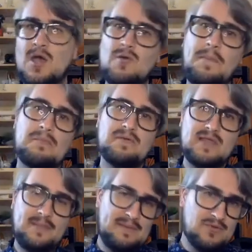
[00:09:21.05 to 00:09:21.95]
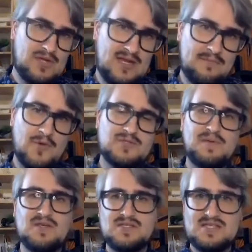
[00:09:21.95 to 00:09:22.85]
who are probably the people who need it most
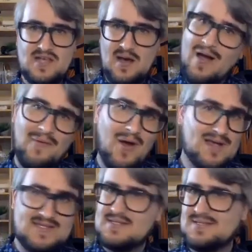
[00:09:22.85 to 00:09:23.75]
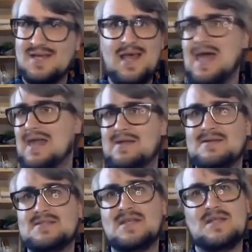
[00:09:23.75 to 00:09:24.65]
because these are high rises, and